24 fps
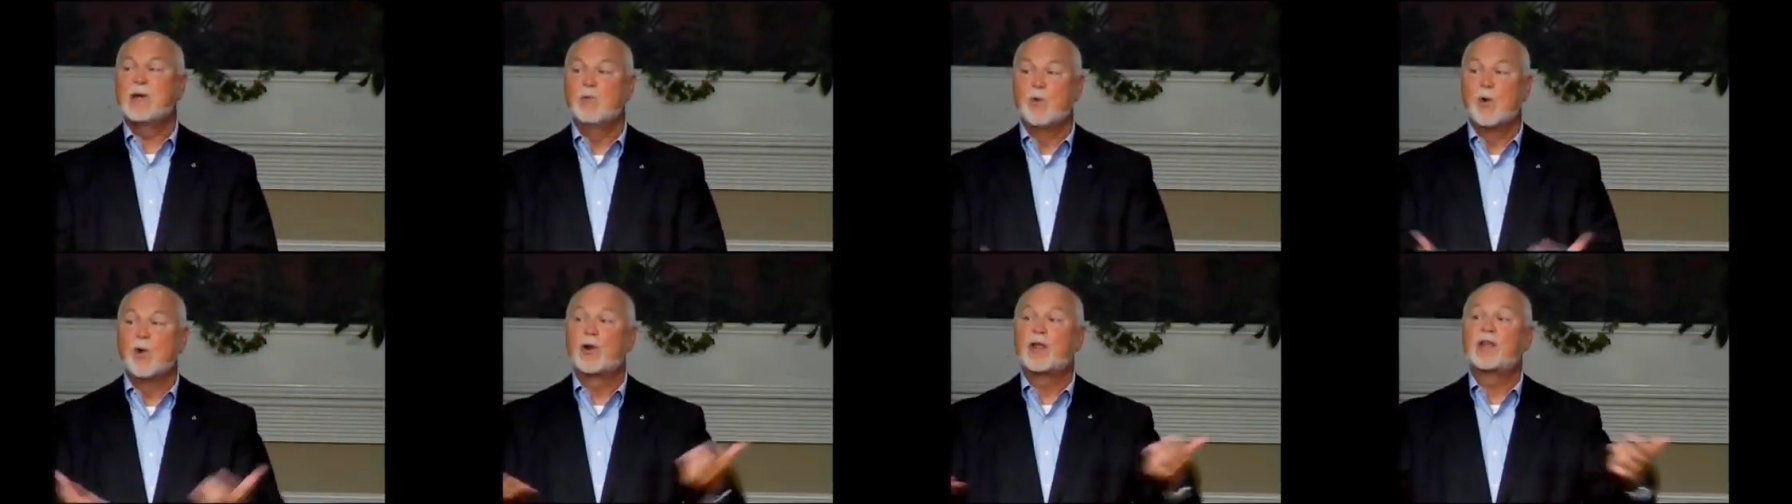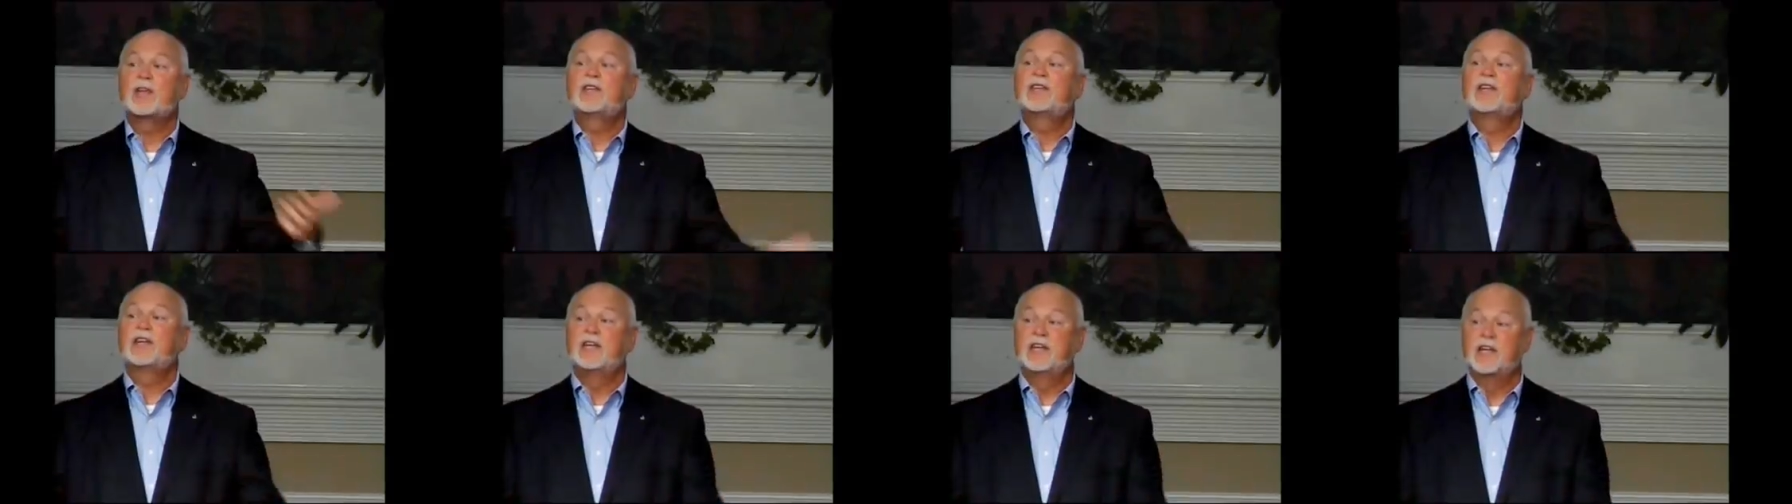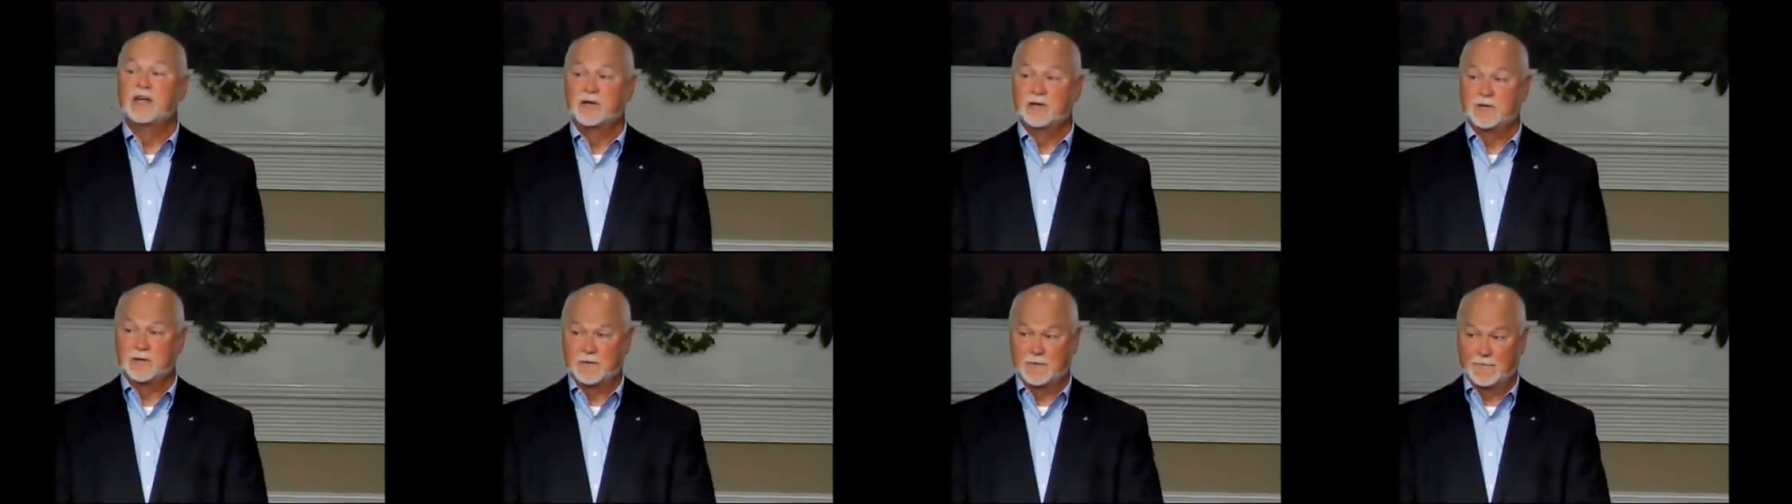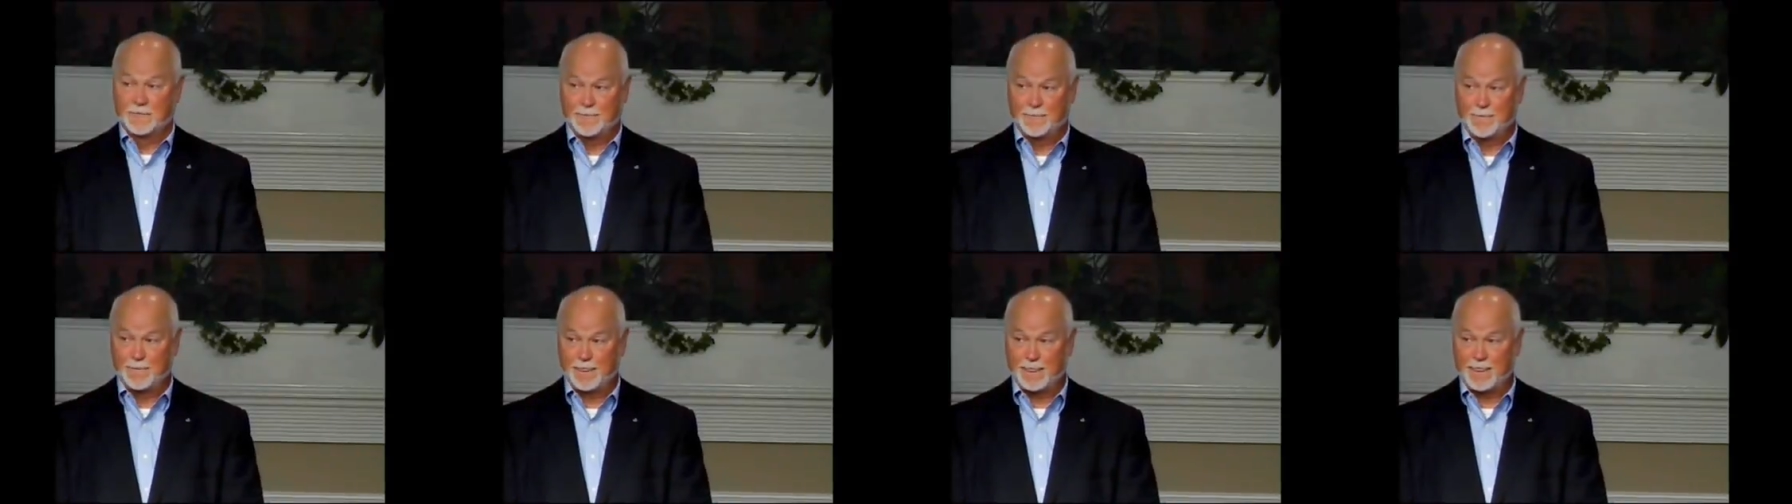wanted to do.
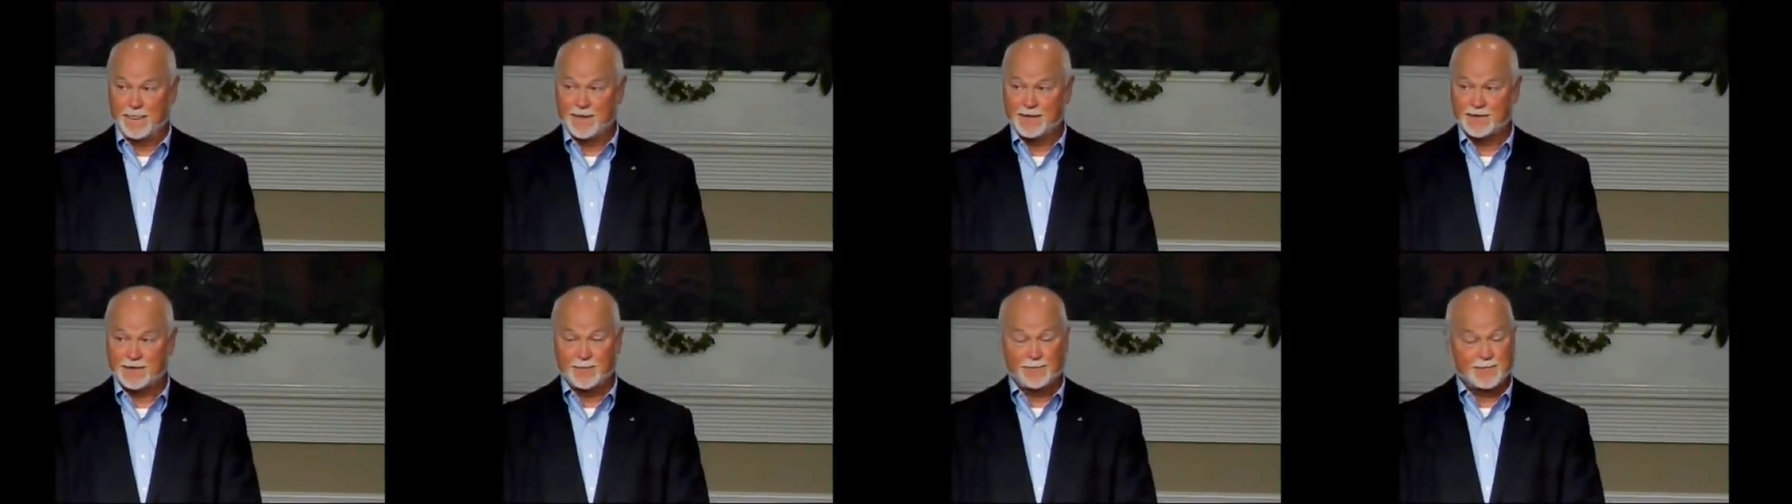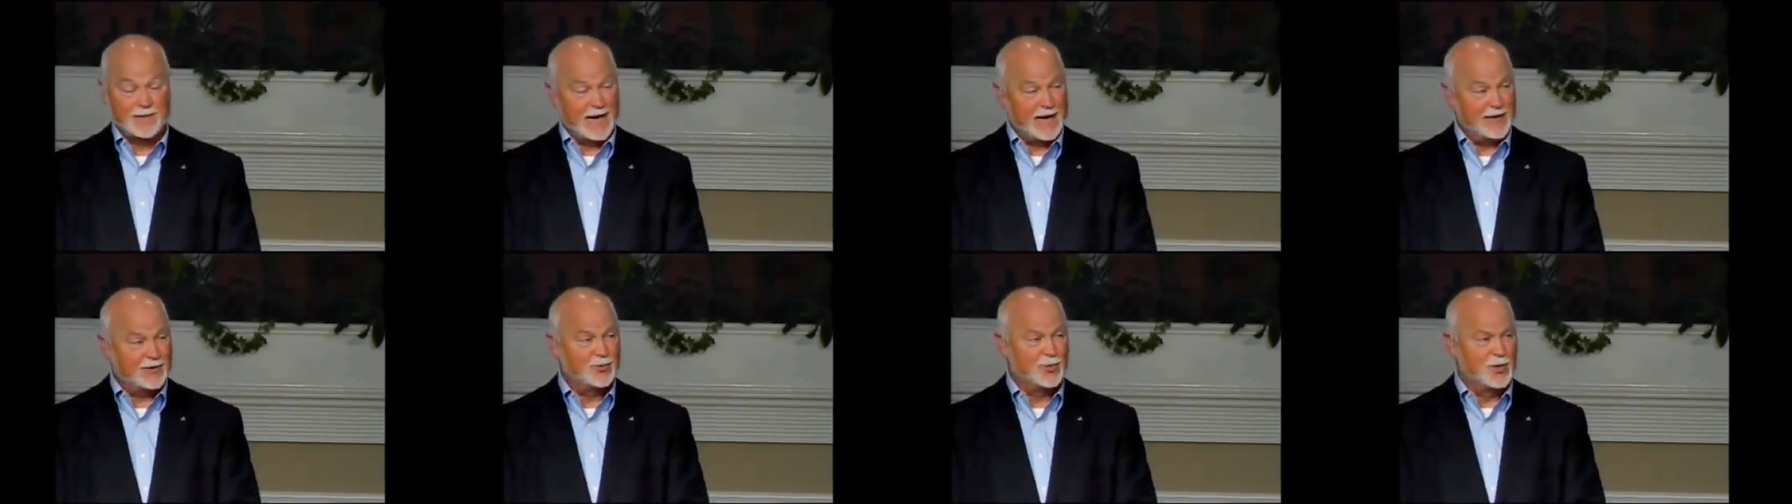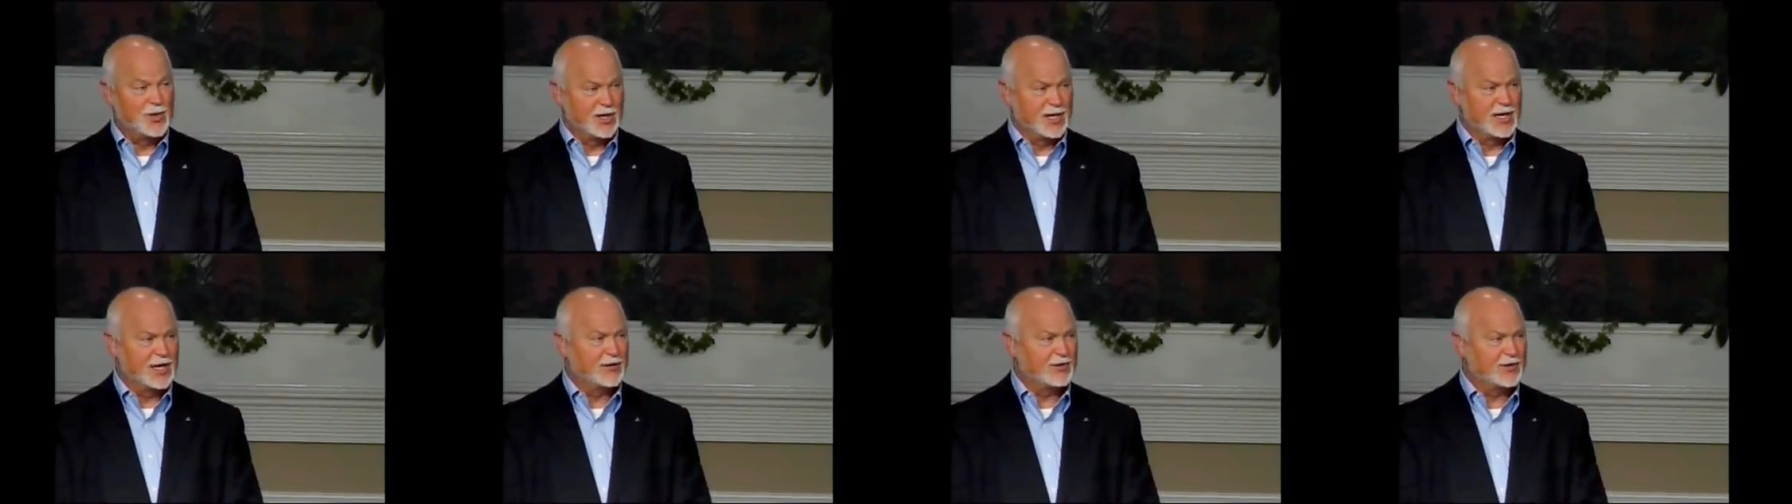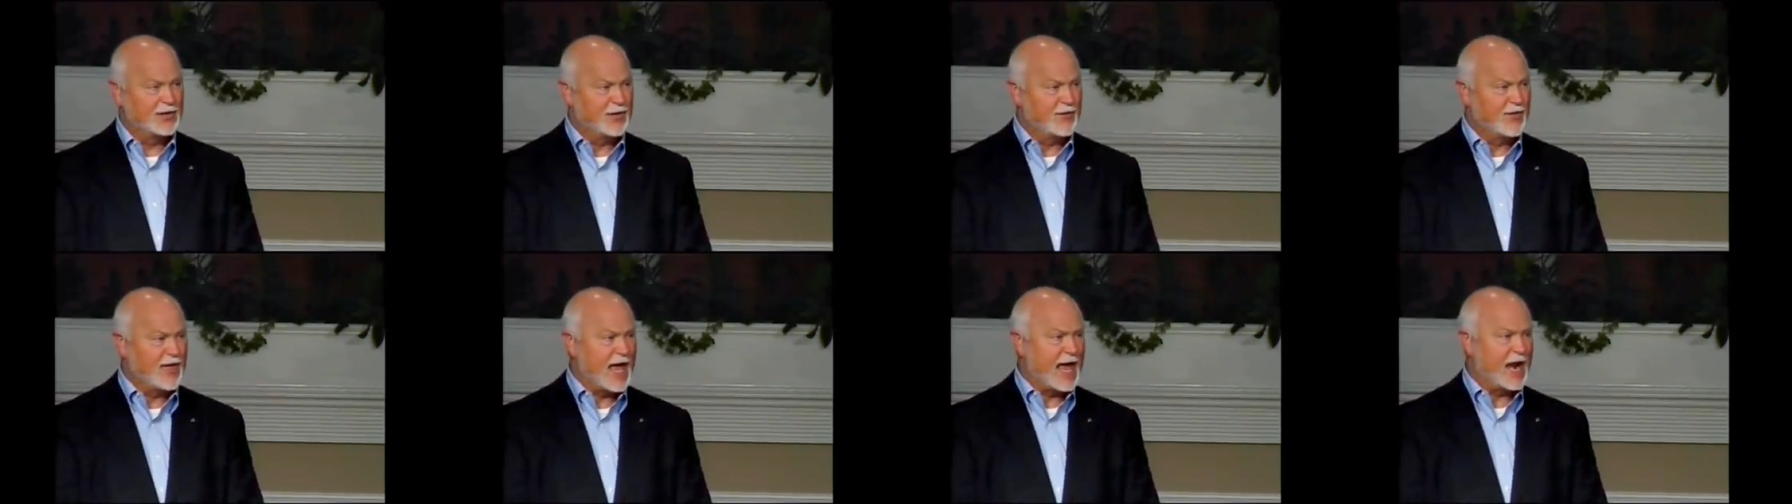Sometimes we're
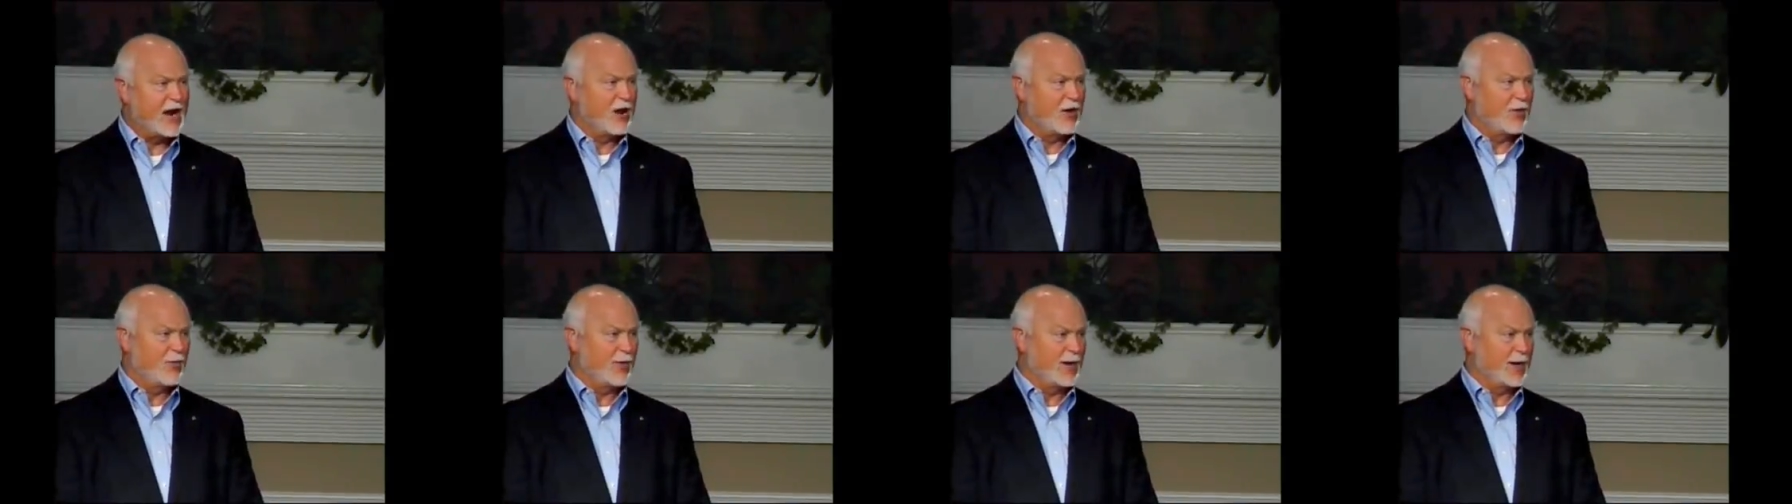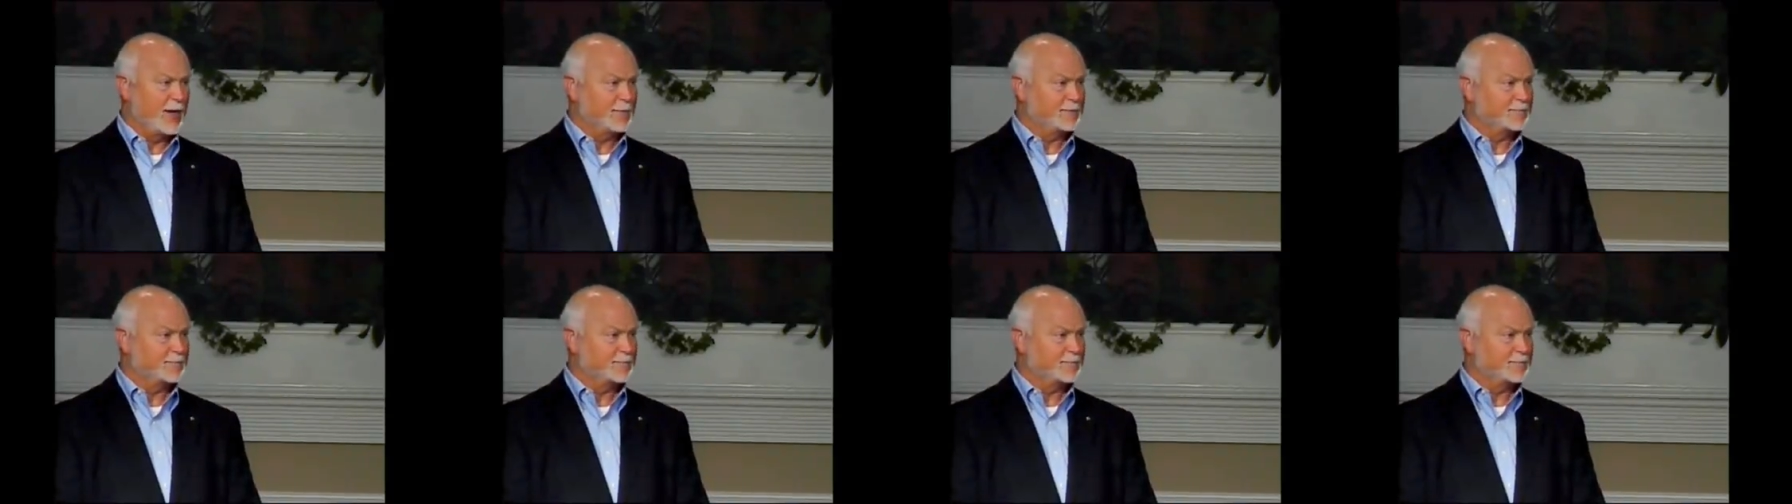guilty of that, aren't we?